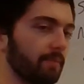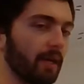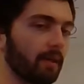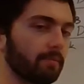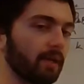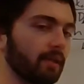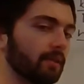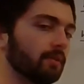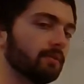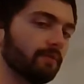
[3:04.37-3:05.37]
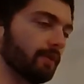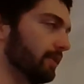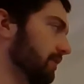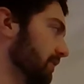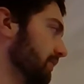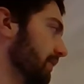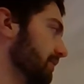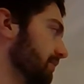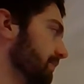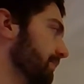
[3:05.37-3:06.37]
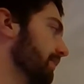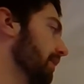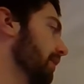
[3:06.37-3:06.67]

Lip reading: keep that in mind for this situation.